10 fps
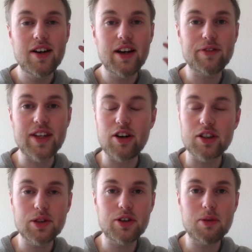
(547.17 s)
if they are
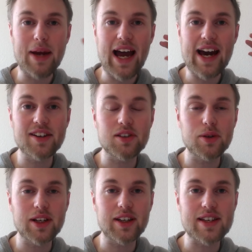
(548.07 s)
good or bad in
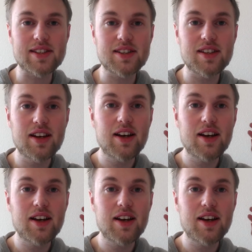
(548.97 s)
doing this.